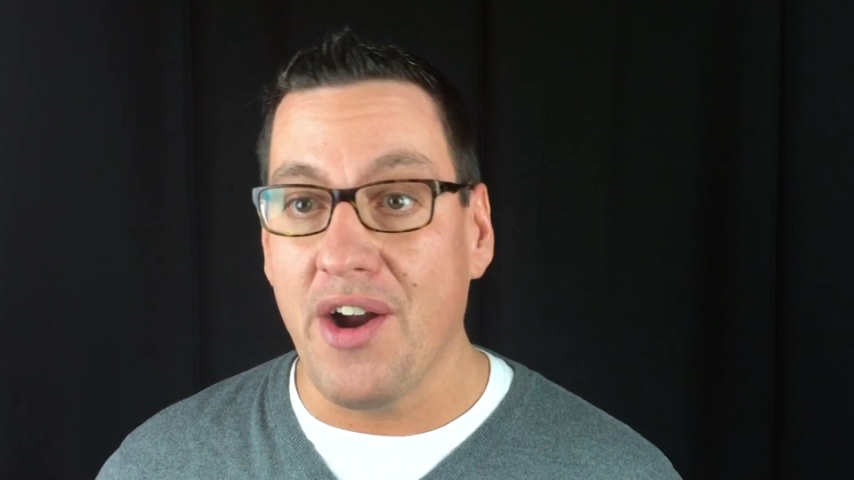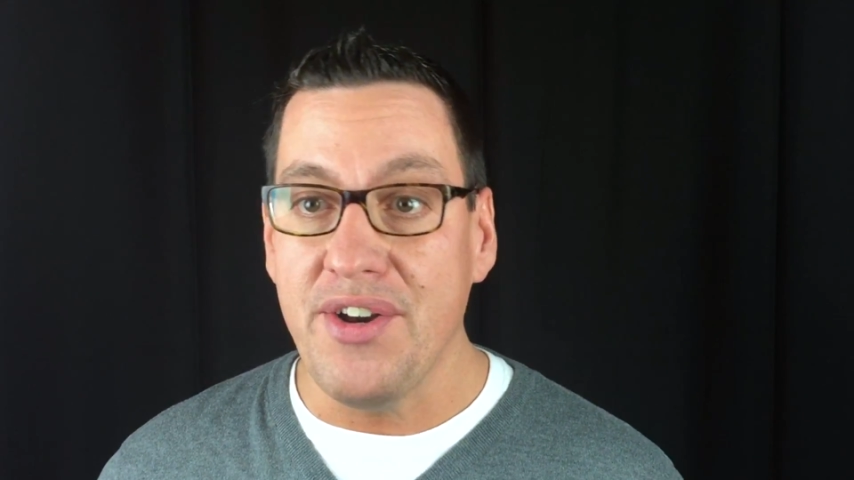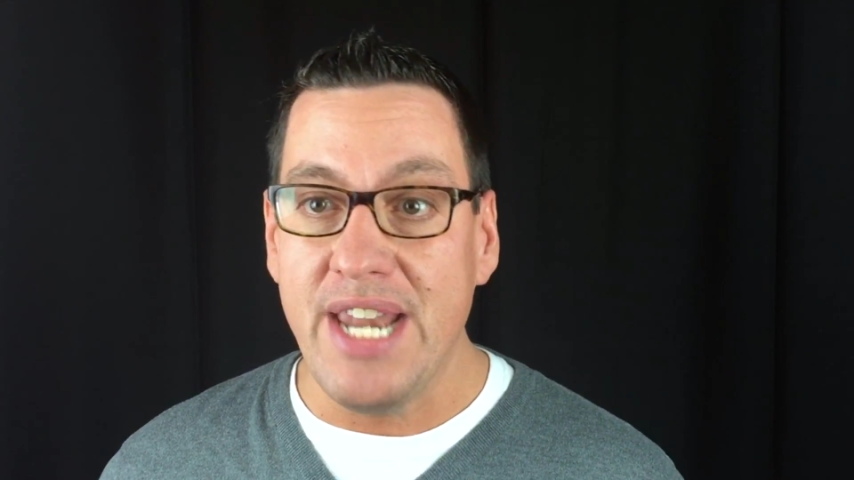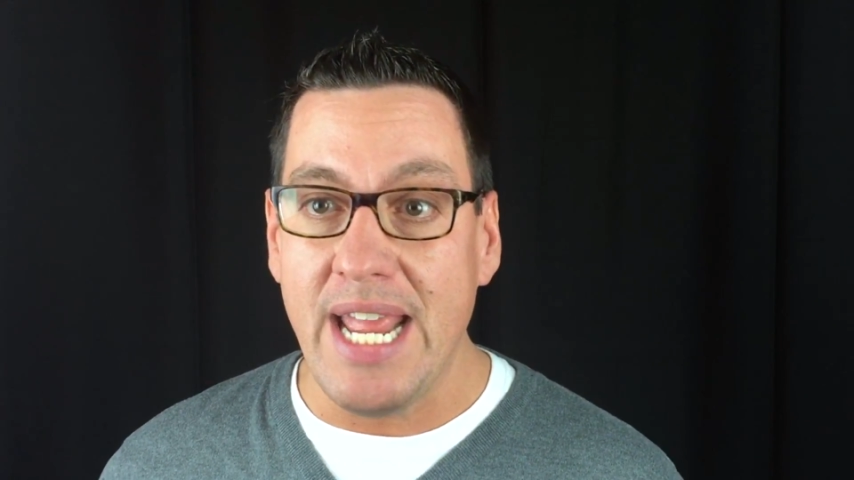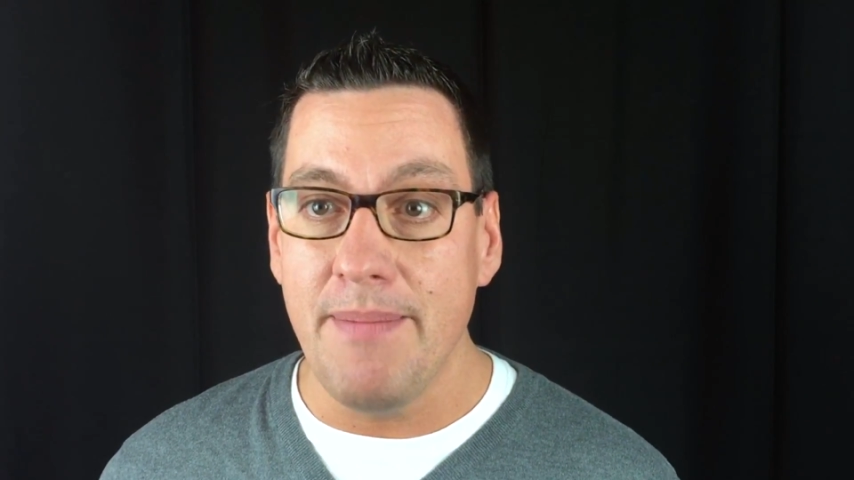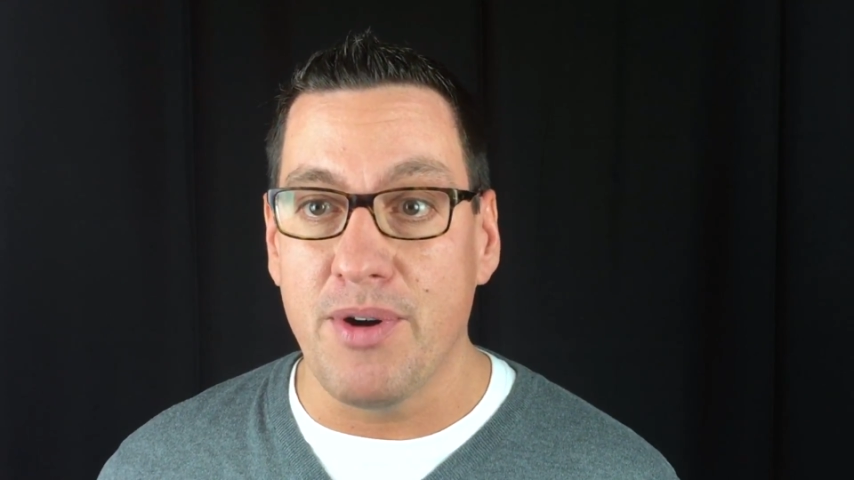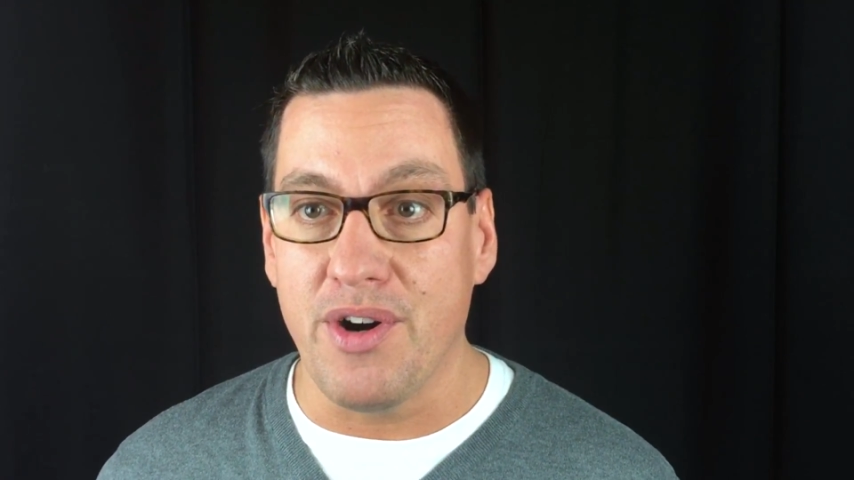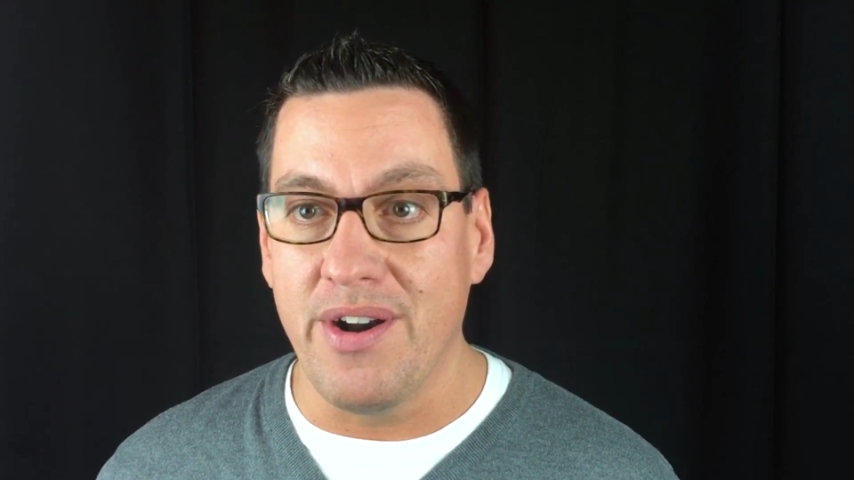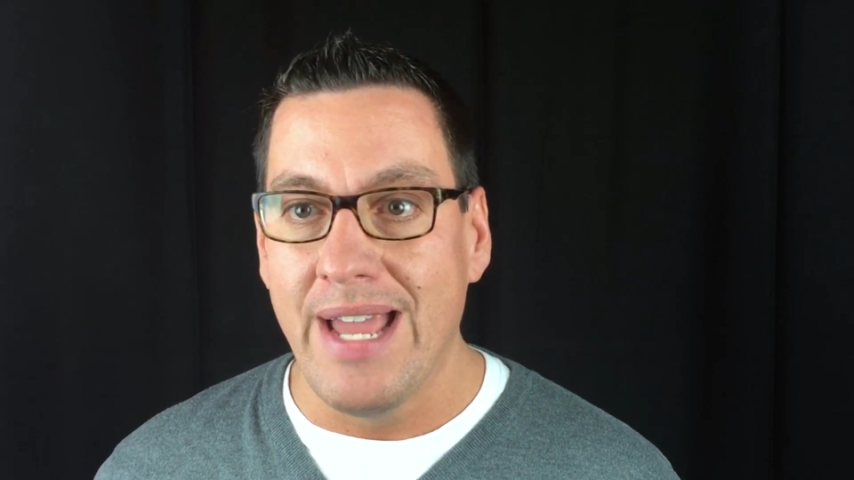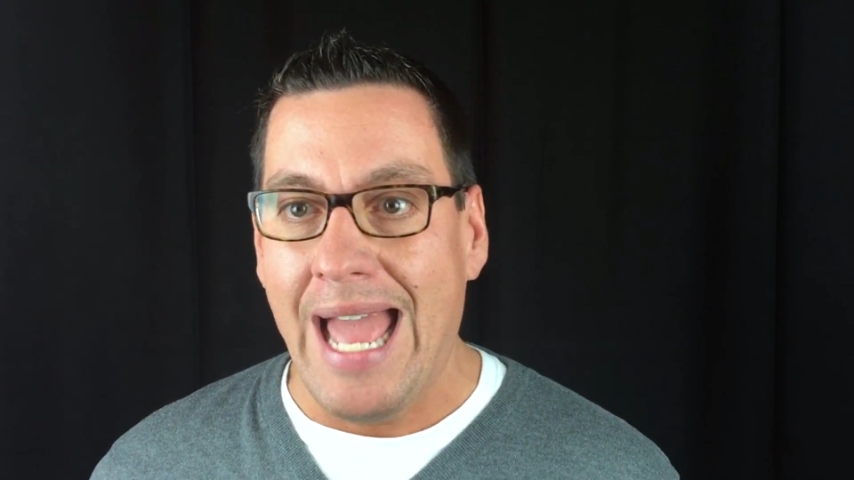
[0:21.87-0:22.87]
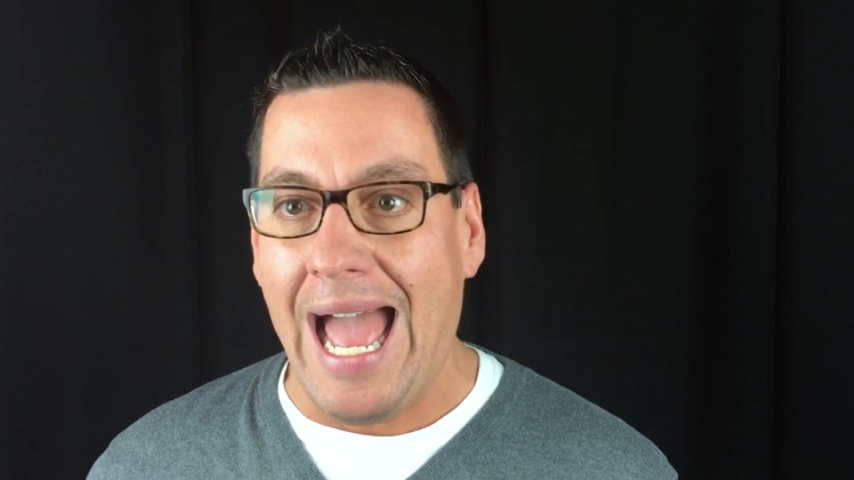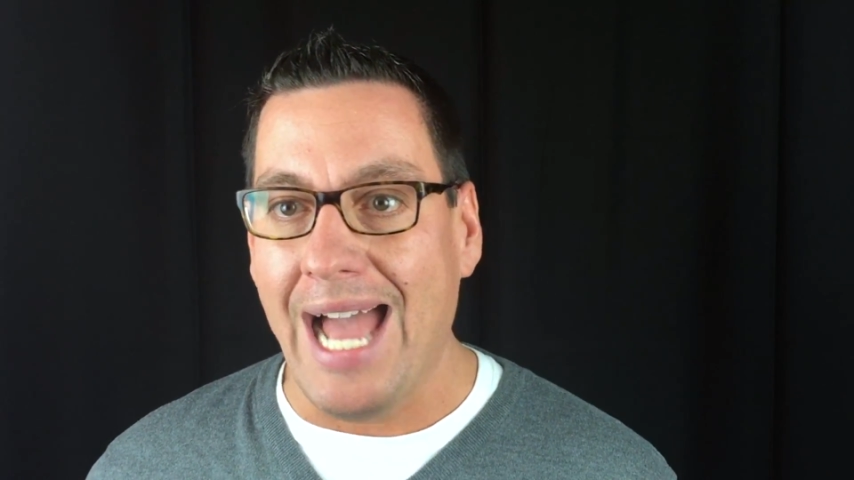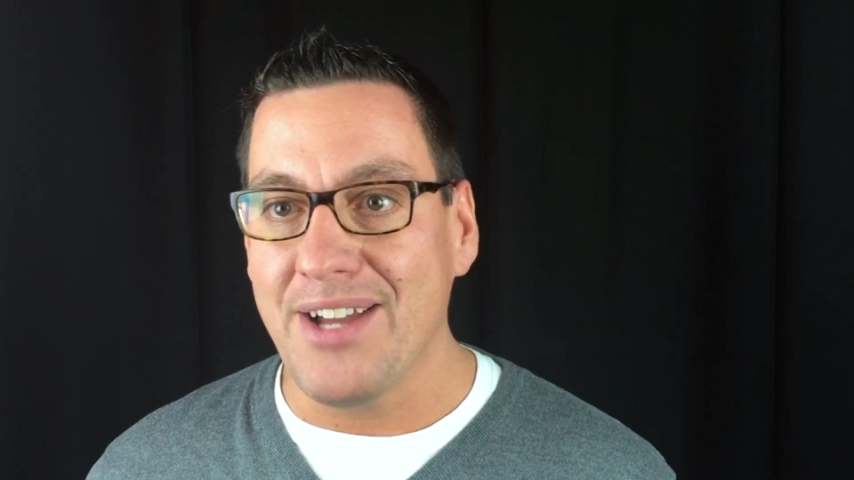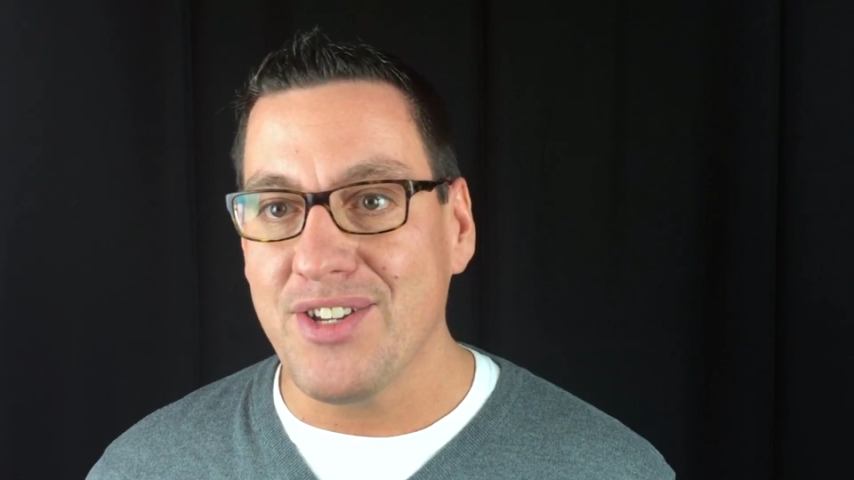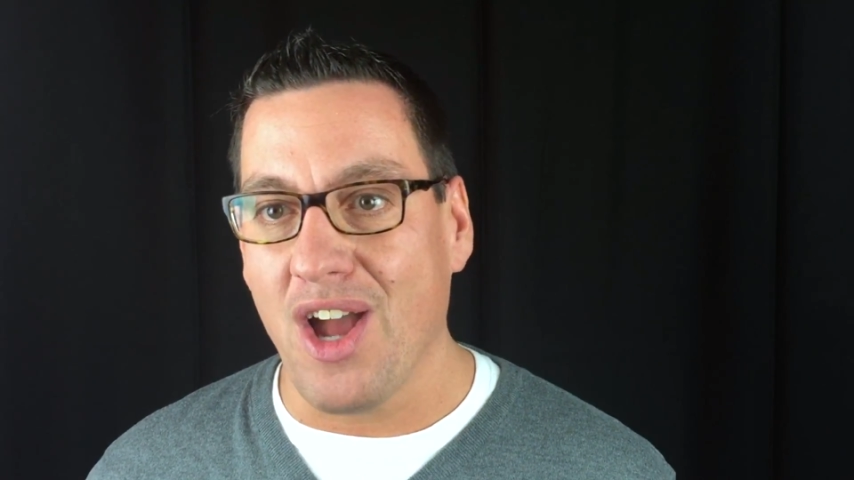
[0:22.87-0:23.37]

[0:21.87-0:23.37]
our neighbor as